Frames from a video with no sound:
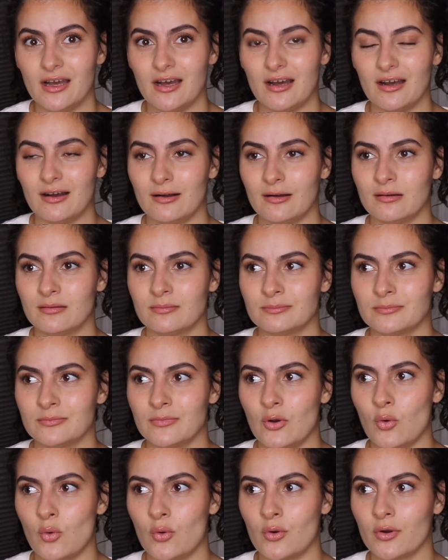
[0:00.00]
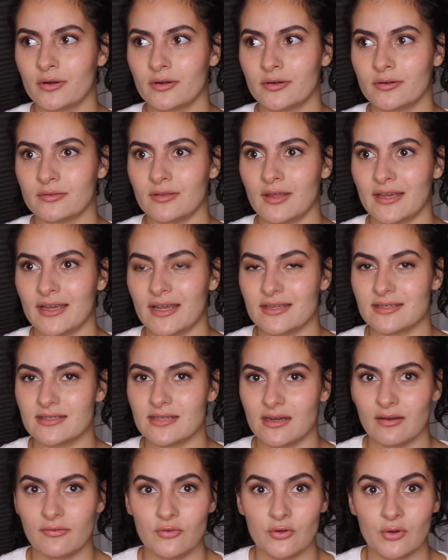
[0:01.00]
Or like I
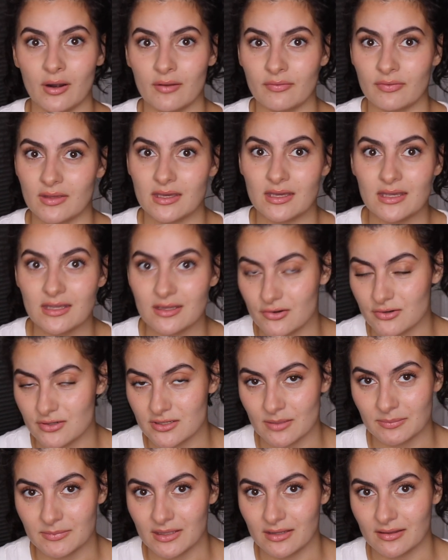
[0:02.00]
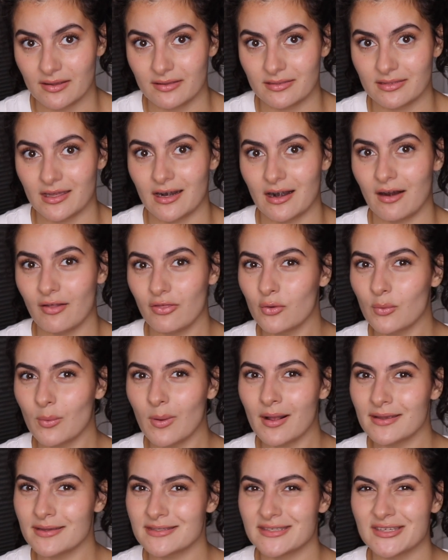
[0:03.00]
said, if you're out in the heat or something like that.
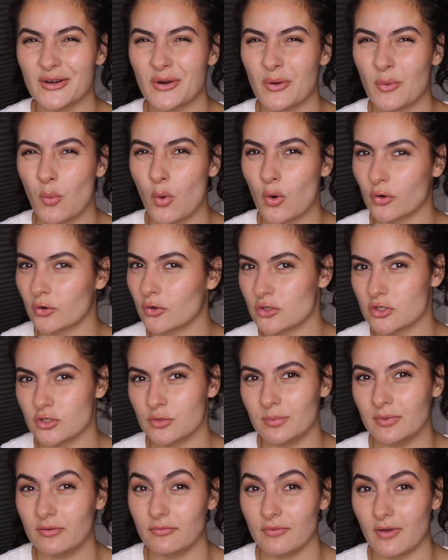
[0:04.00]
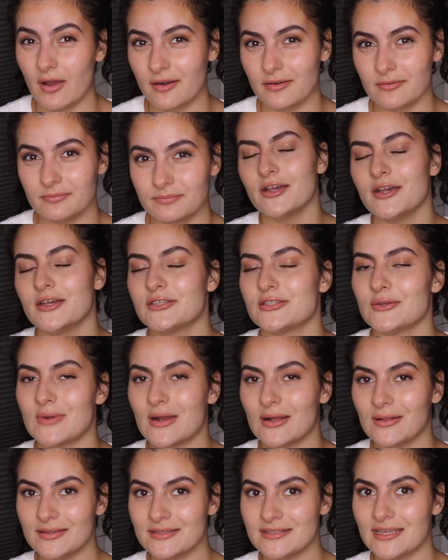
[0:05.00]
Otherwise, you know, water should be fine. So
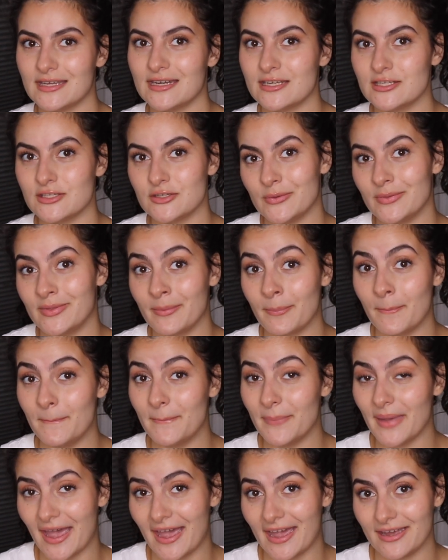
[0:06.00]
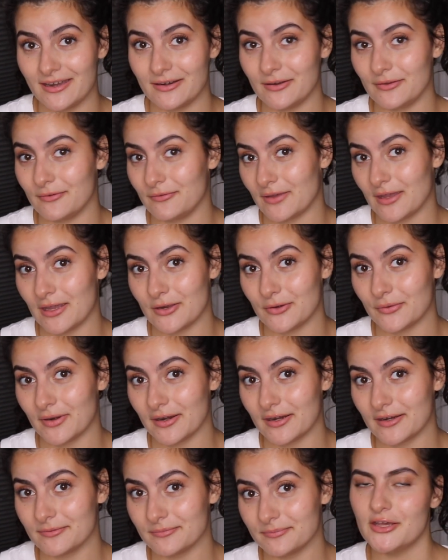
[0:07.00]
now let's get into the bad of
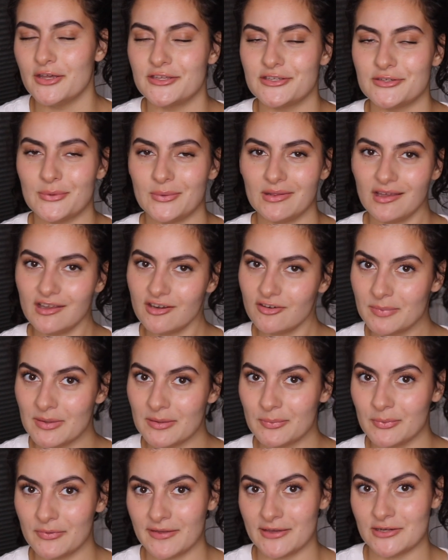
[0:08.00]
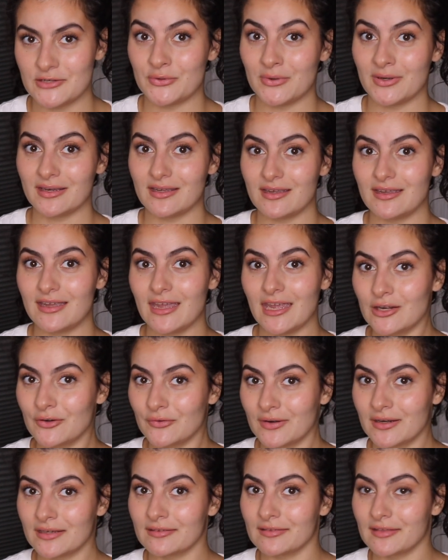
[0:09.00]
Gatorade. So a lot of people that drink
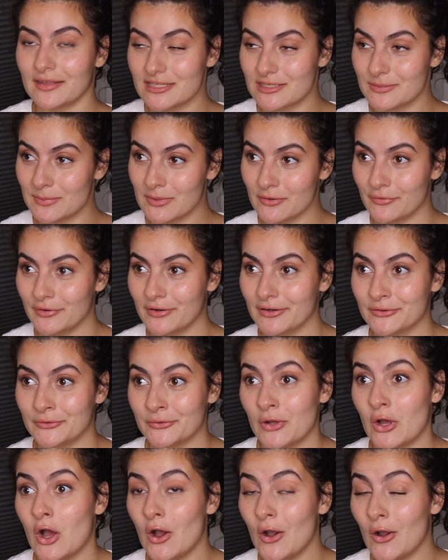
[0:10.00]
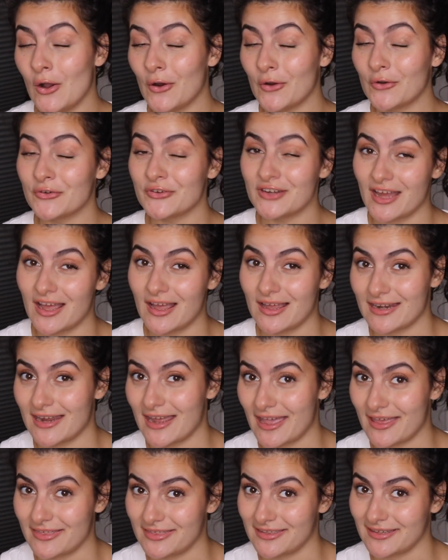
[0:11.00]
Gatorade, let's be real, are not
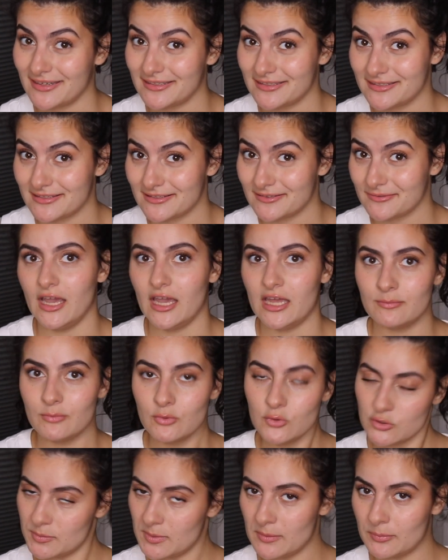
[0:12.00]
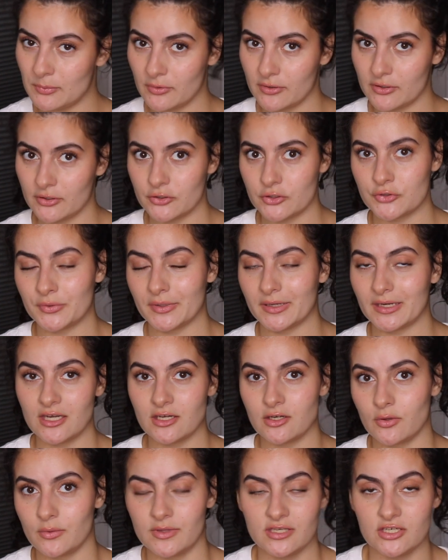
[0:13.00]
athletes. And most people that are drinking, you
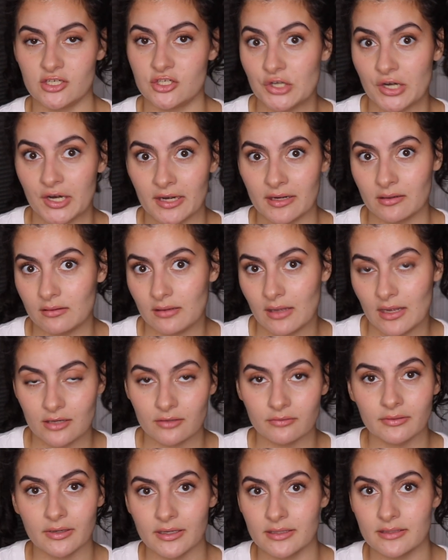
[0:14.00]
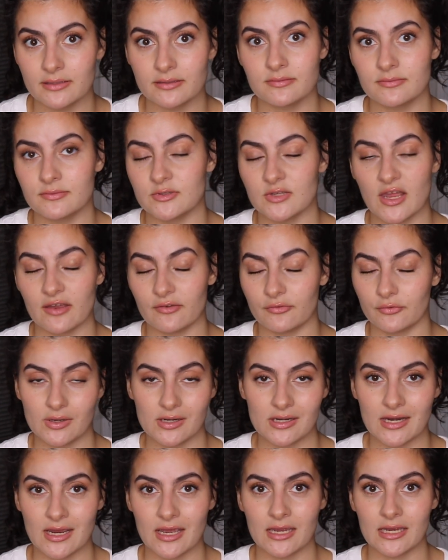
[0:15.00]
know, these giant Gatorades every
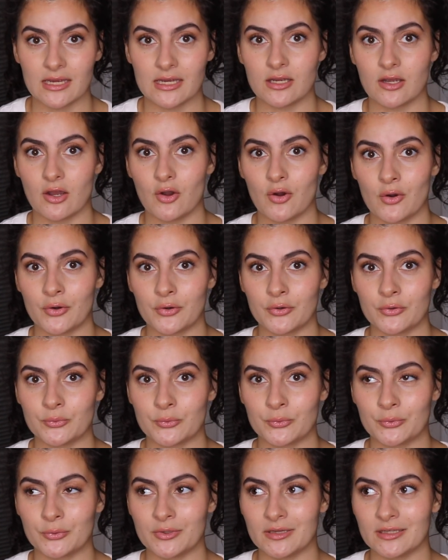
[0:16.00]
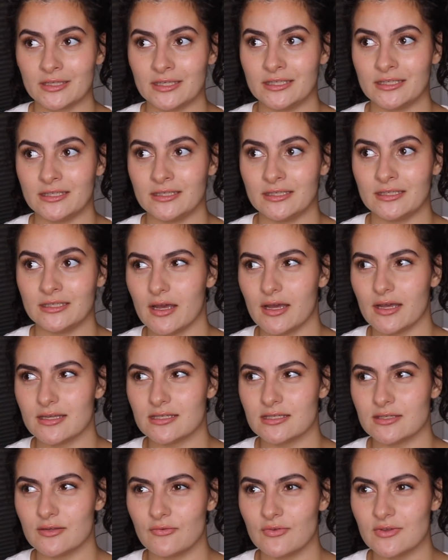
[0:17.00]
day aren't really
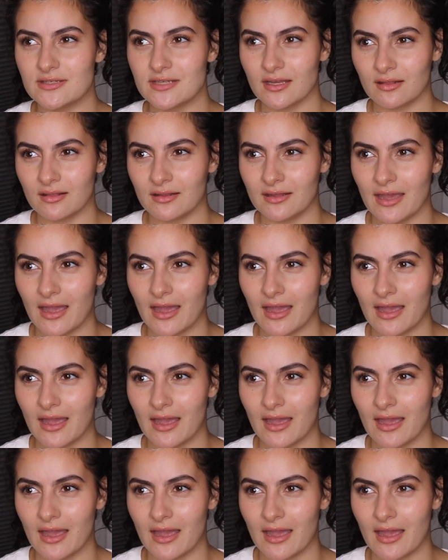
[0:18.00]
as physically